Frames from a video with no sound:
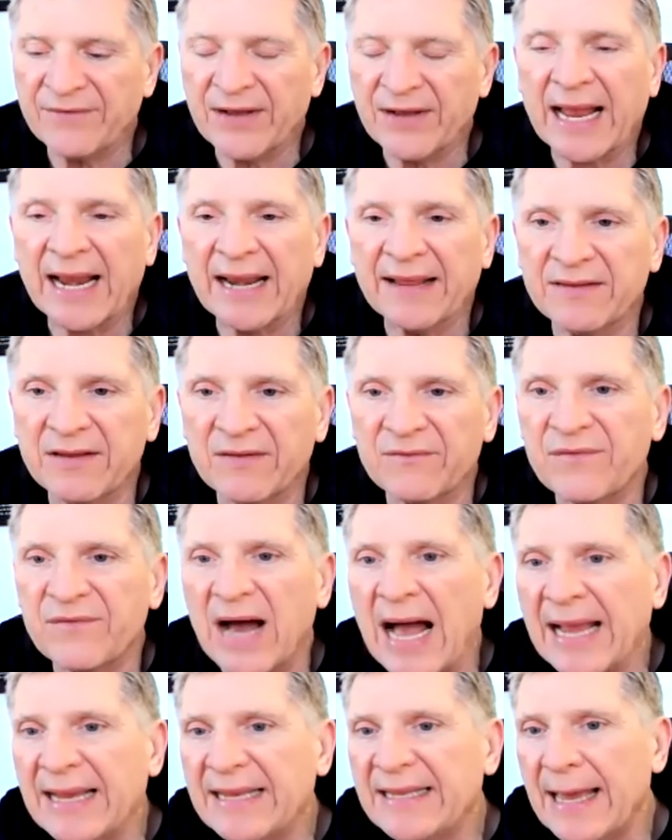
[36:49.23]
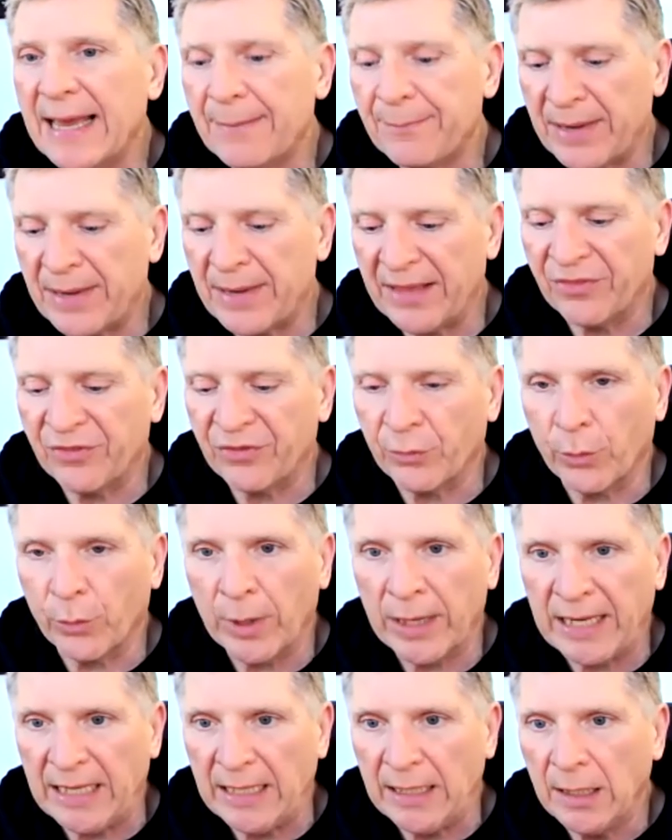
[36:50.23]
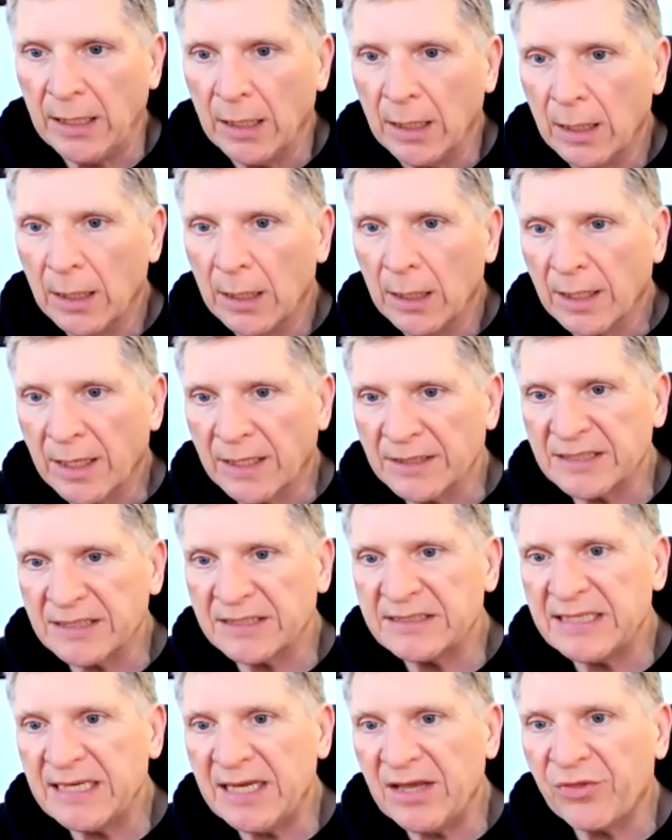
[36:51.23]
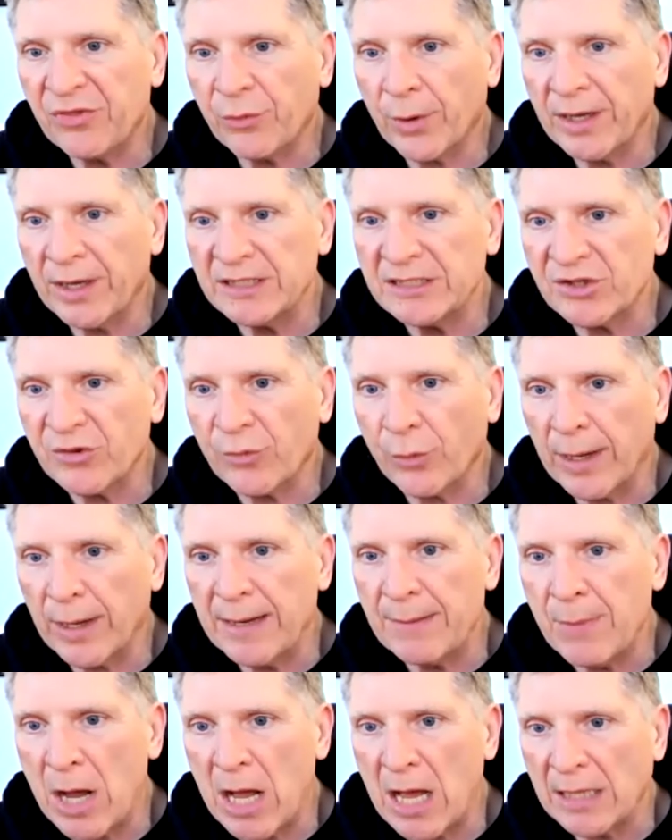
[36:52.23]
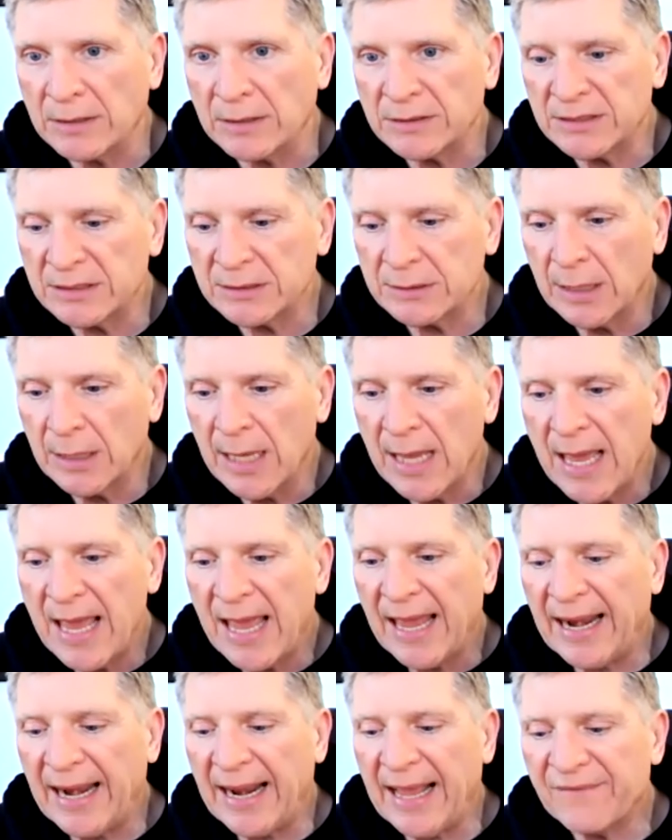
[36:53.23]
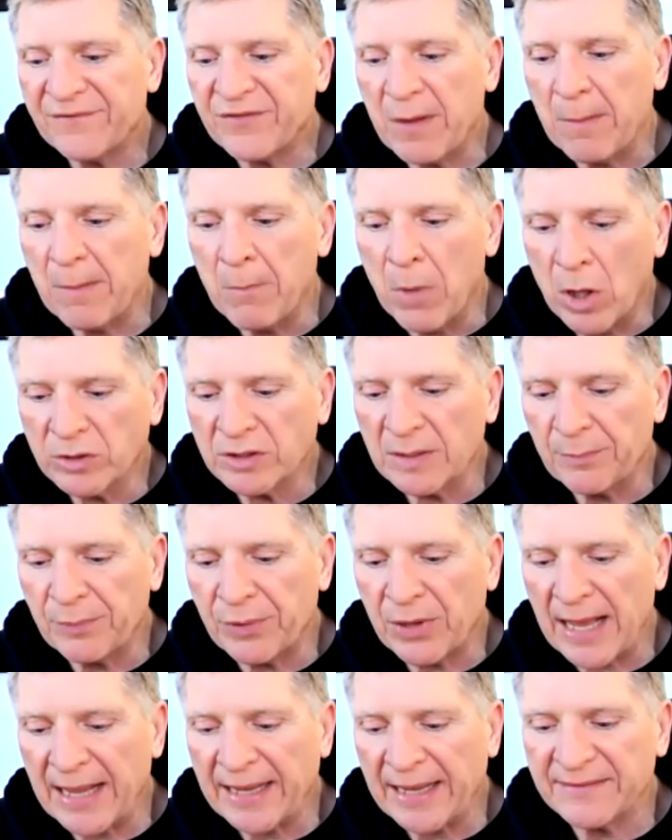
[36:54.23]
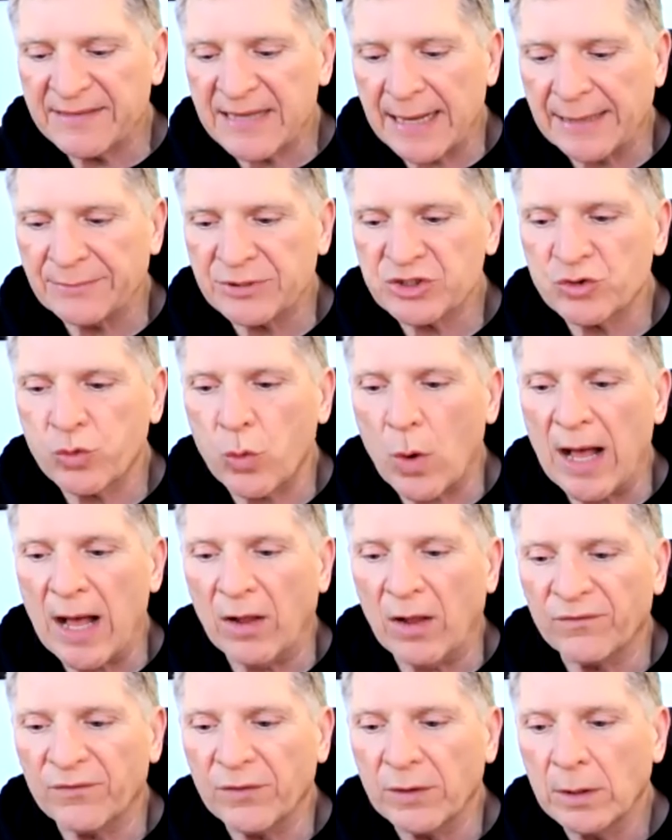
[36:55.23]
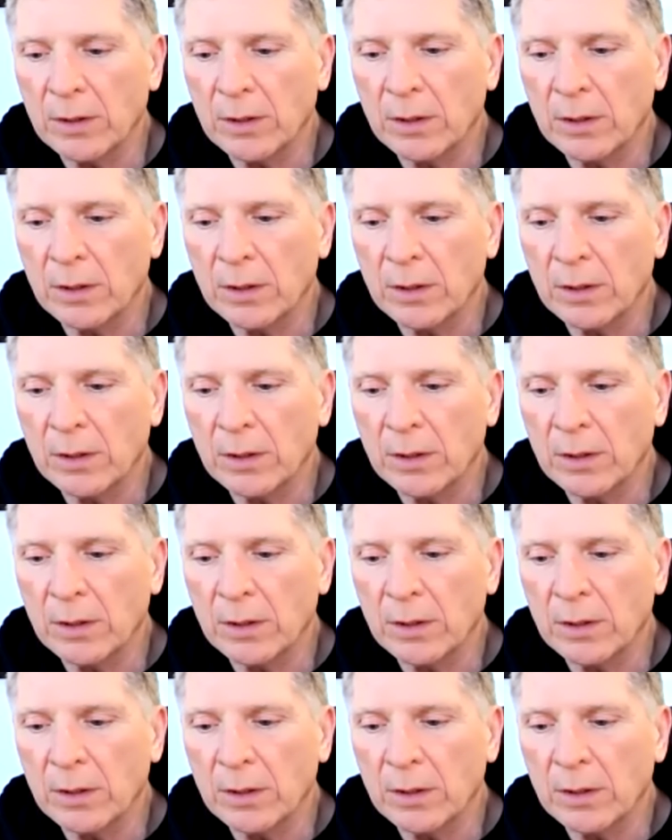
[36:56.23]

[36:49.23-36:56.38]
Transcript: I got to divide that by 3 because a T3 is 3 months, and I have to multiply it times 12.